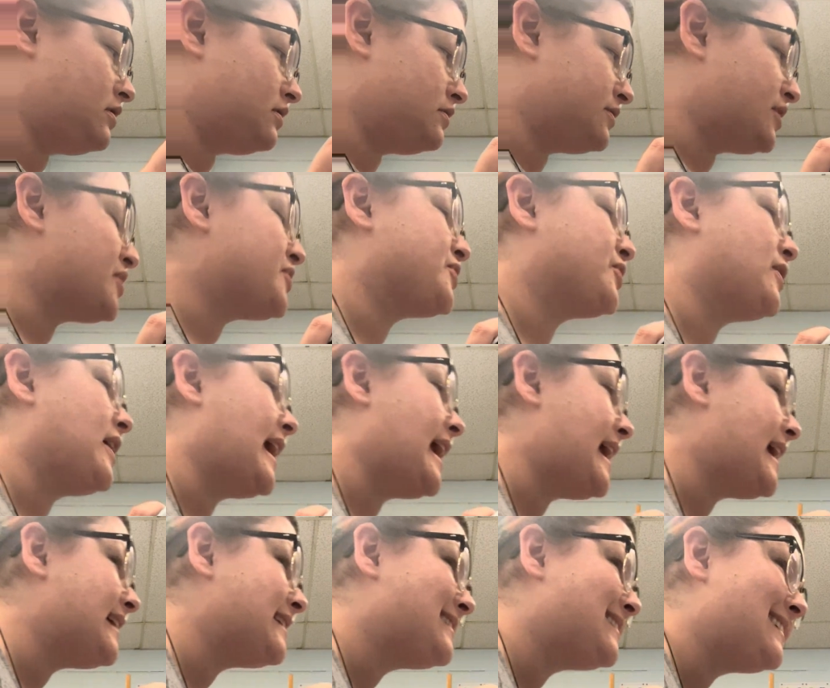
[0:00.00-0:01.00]
Those are
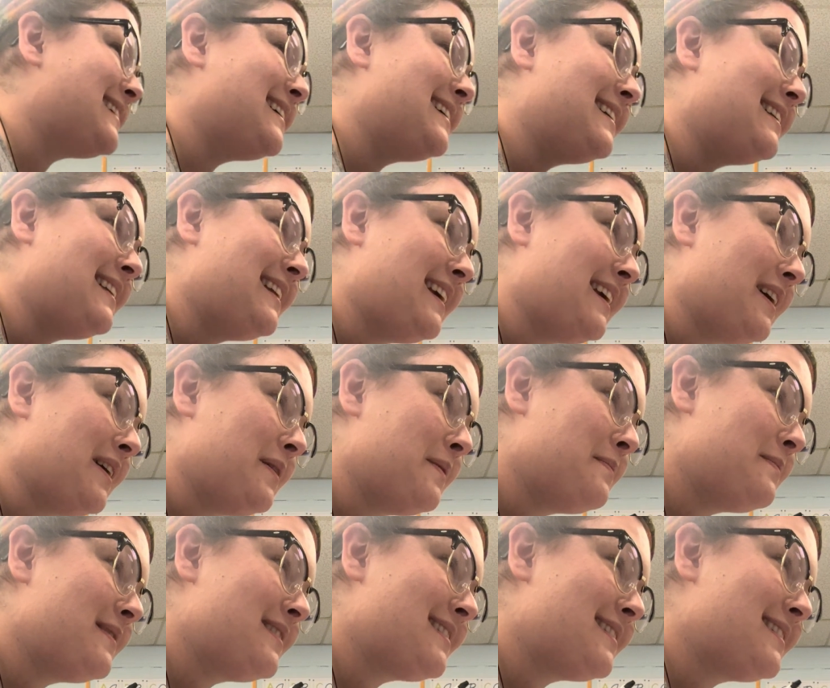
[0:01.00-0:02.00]

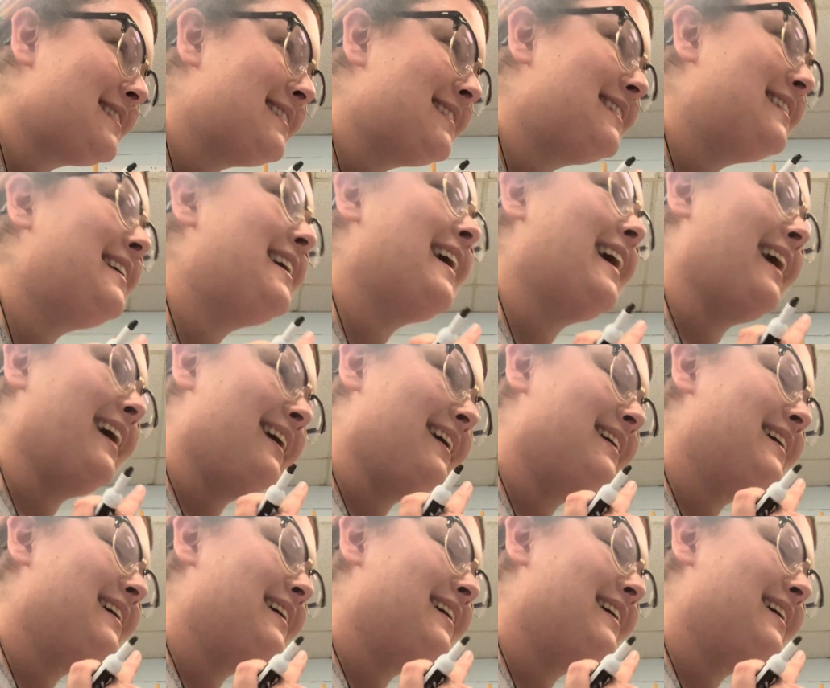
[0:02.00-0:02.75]
antonyms. Yeah.